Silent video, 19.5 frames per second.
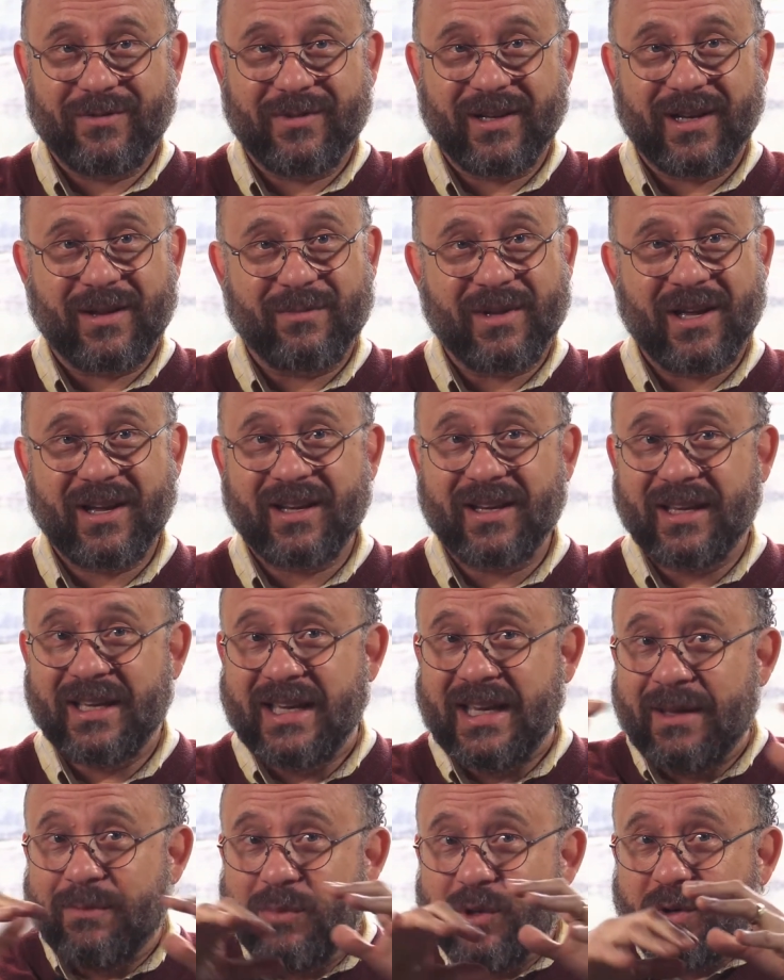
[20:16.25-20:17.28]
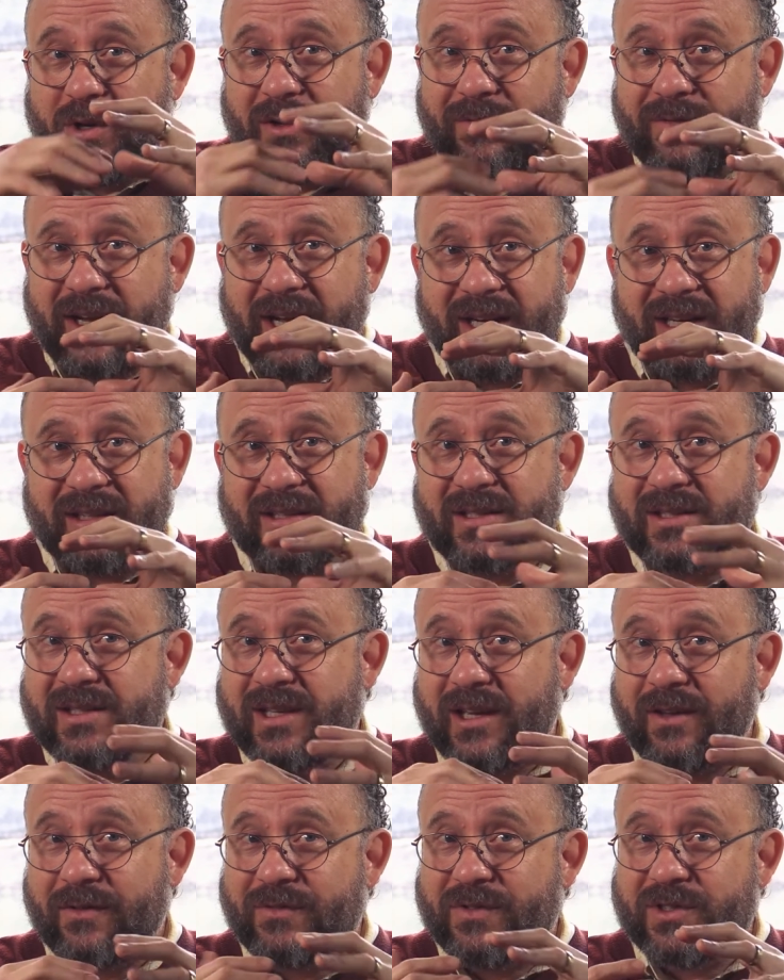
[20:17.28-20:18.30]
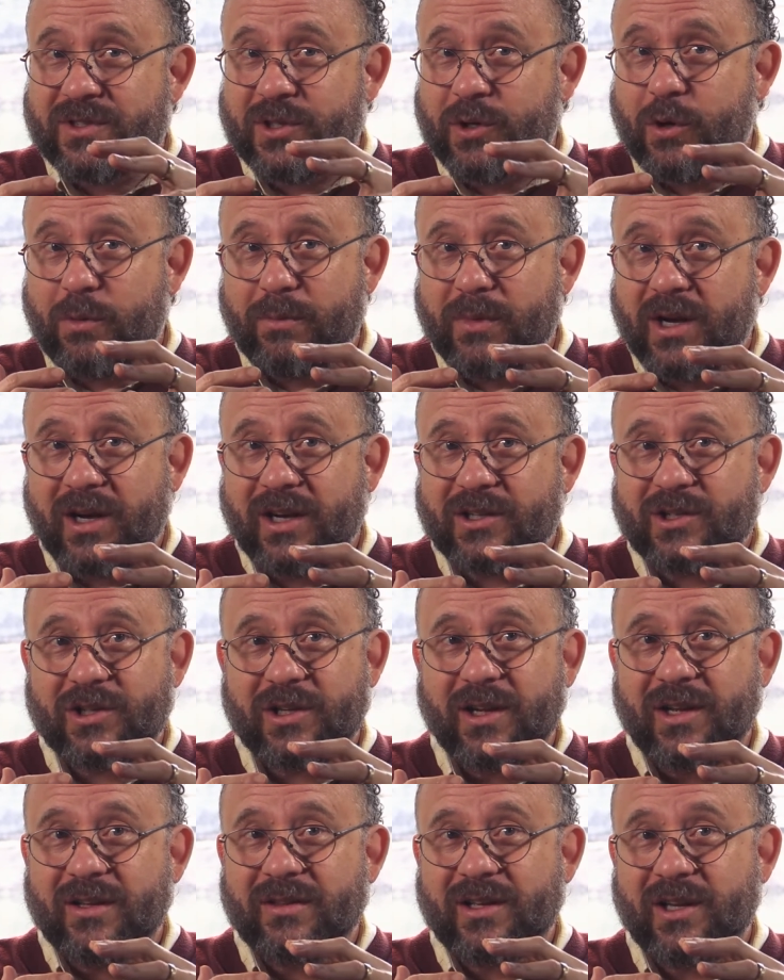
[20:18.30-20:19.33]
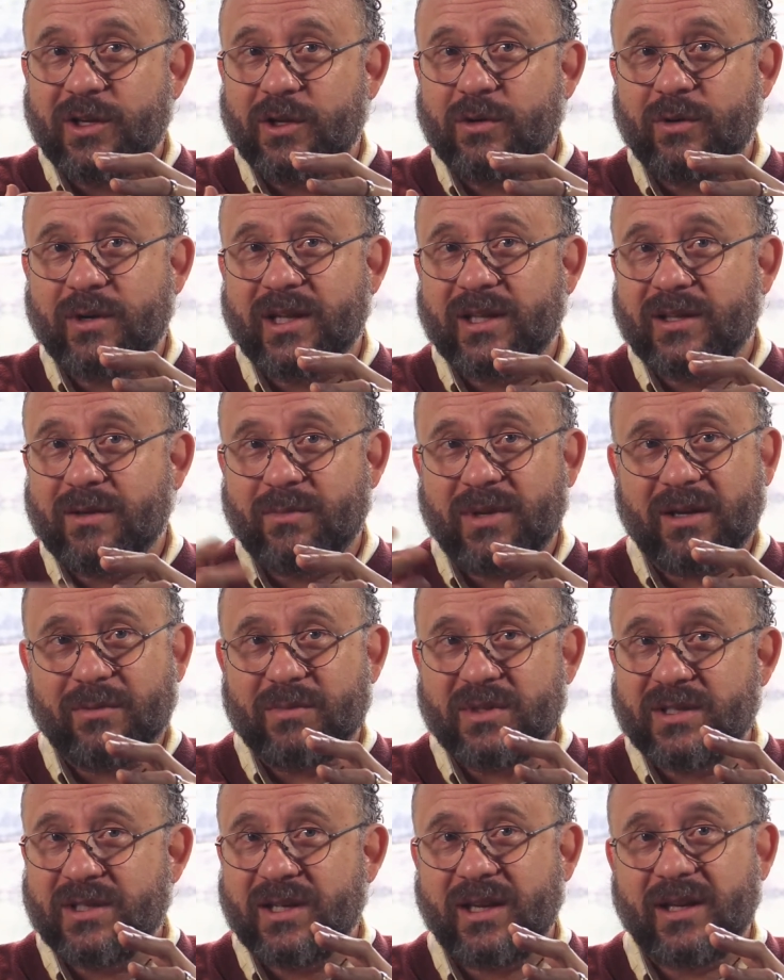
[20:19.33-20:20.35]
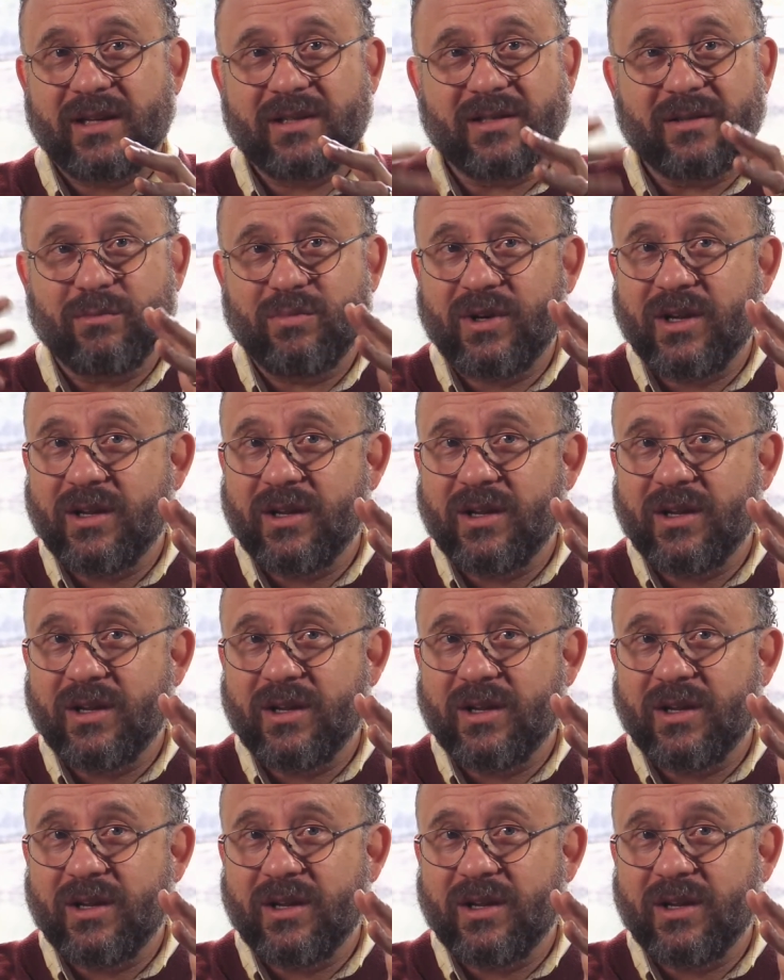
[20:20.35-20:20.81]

Like, I'm not going to keep you confined and safe so much that you don't get to make mistakes.